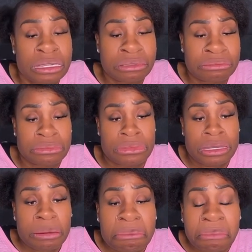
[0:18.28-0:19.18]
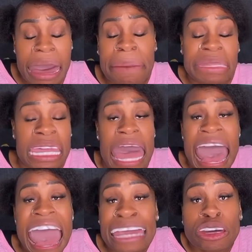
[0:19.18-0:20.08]
Mama,
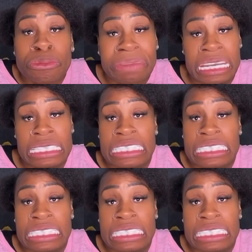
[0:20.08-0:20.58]
I don't mean